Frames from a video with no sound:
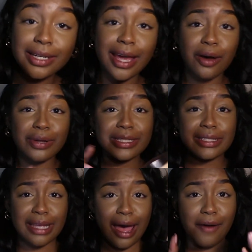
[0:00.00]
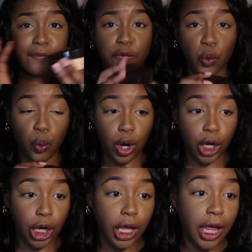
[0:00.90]
Now it's time
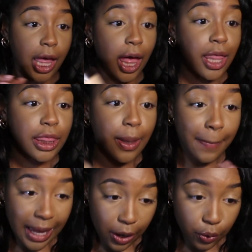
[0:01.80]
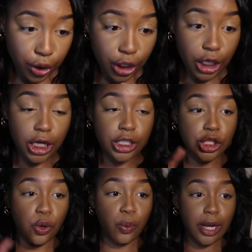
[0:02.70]
for the powder.
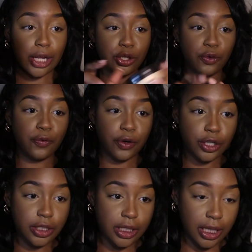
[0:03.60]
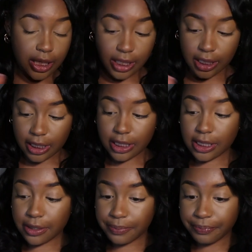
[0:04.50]
So what I do first is
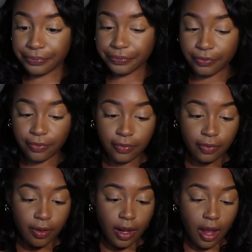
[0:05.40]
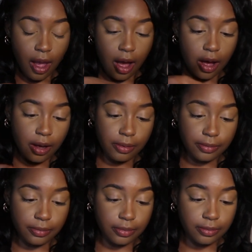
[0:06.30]

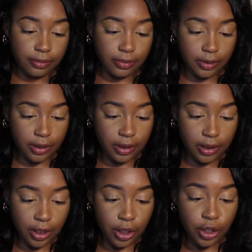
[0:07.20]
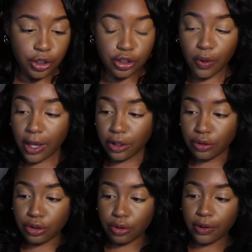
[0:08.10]
so I
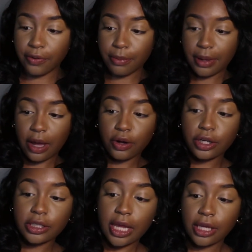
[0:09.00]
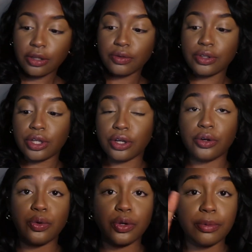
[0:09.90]
use two different powders. I use
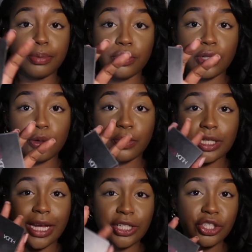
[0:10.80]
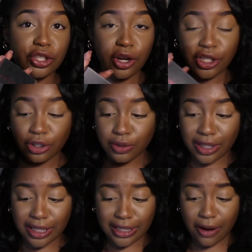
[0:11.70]
the Huda Beauty, which I just started
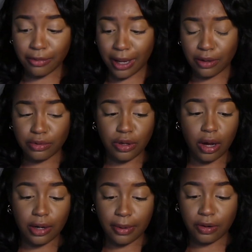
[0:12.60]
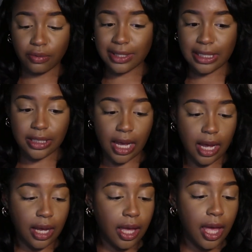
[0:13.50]
using because everybody was talking about it on
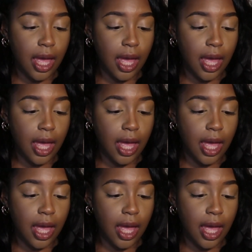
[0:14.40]
TikTok,